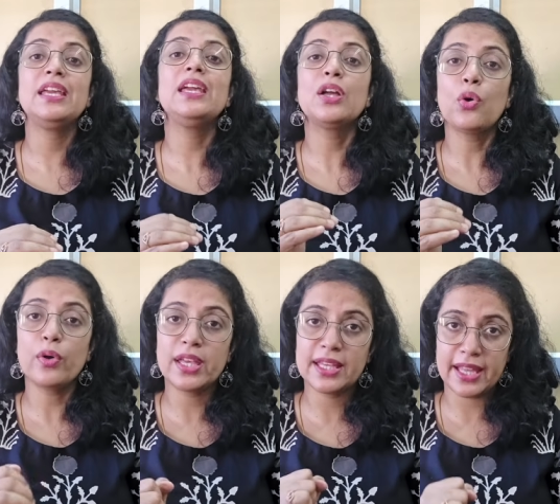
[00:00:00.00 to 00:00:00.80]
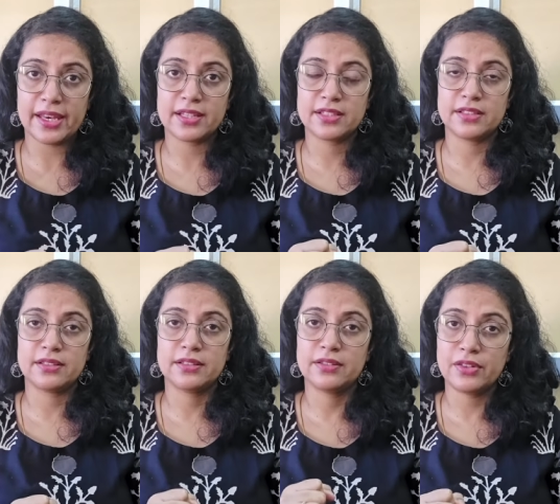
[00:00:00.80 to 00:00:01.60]
echoing character,
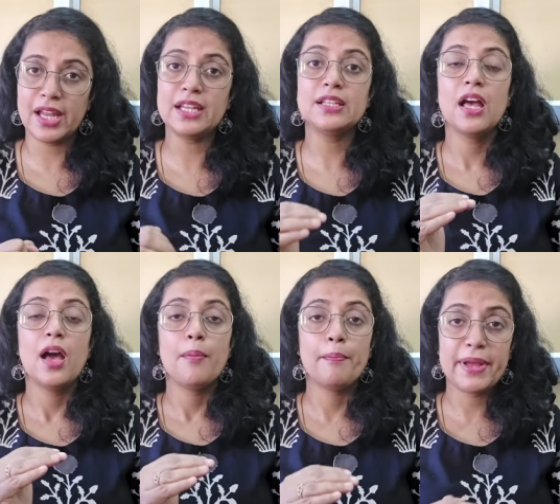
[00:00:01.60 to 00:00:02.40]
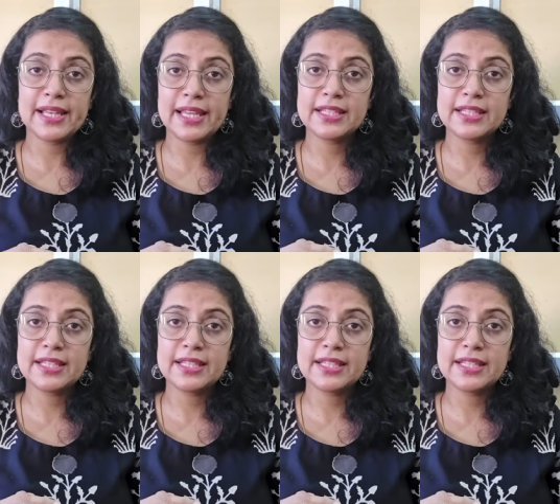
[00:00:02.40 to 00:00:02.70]
right? Metallic